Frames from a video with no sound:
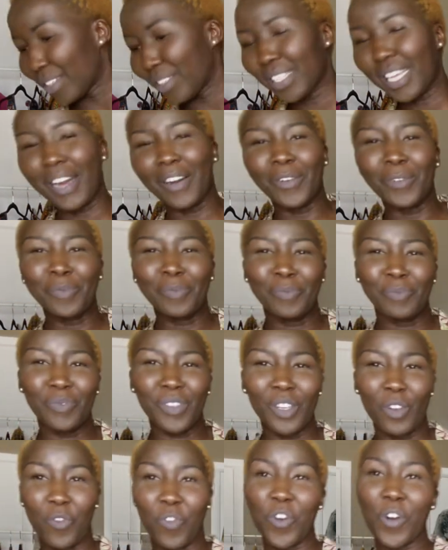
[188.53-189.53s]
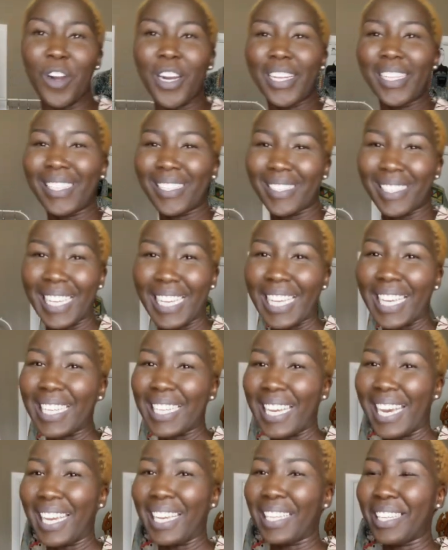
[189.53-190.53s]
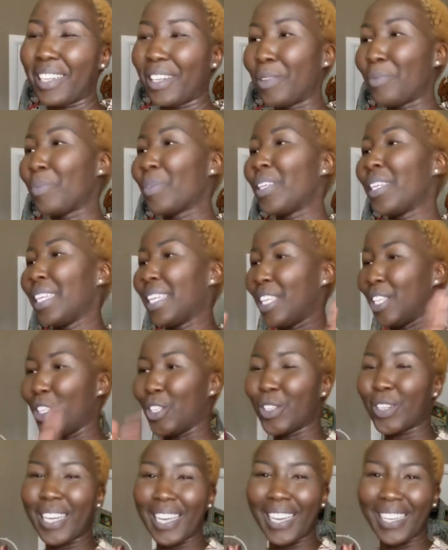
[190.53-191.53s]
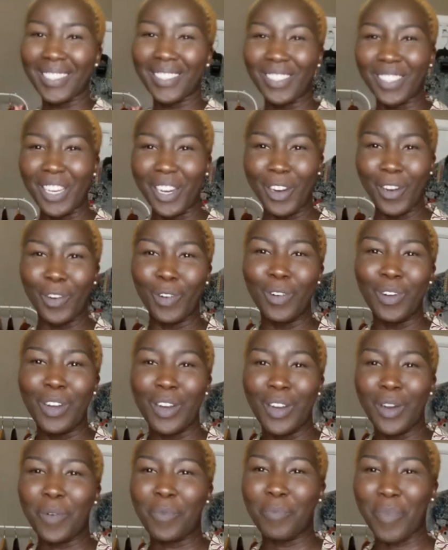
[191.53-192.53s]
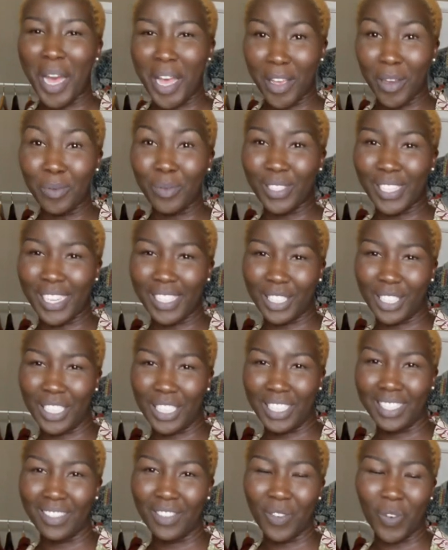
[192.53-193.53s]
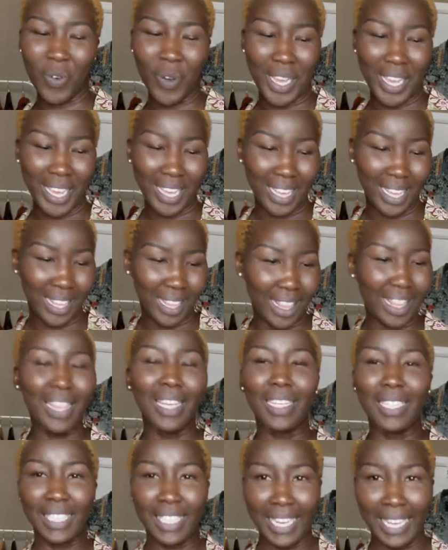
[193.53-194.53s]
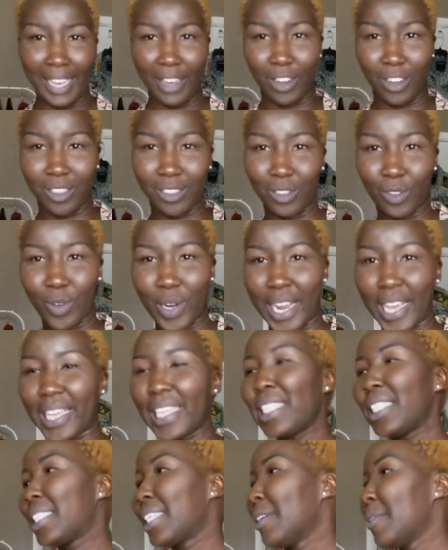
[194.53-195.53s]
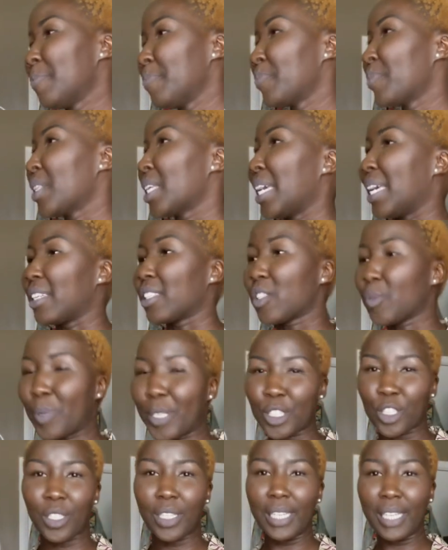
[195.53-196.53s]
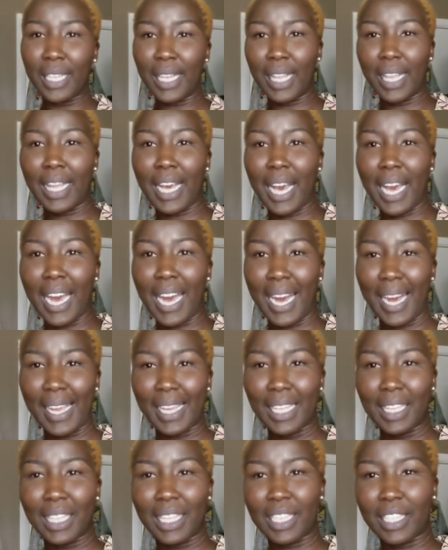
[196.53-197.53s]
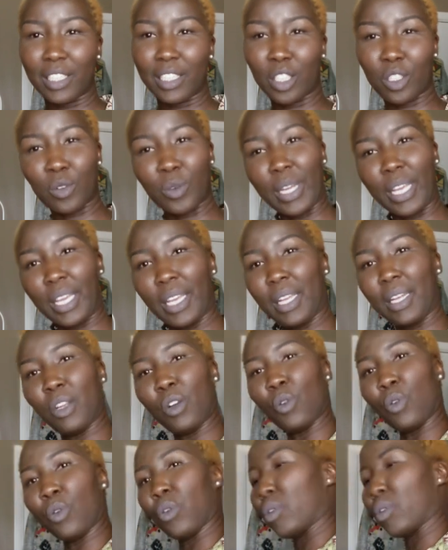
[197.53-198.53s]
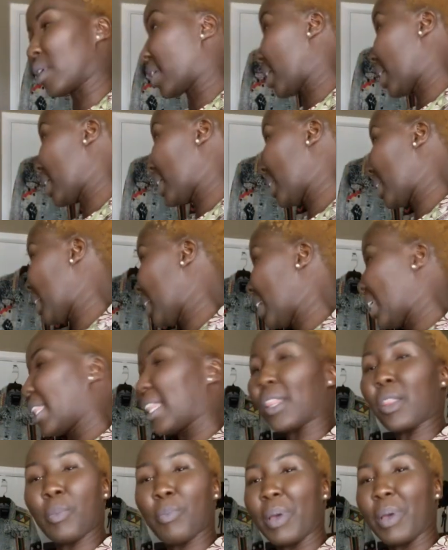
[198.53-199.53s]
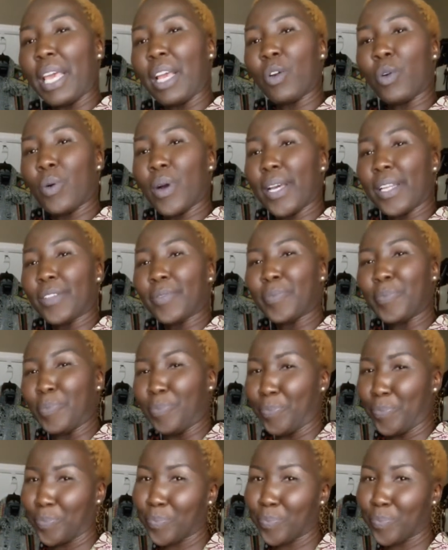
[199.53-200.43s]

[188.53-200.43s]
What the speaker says: So, for the second item, you guys know my obsession with neon, right? Especially that highlighter green or the pink one.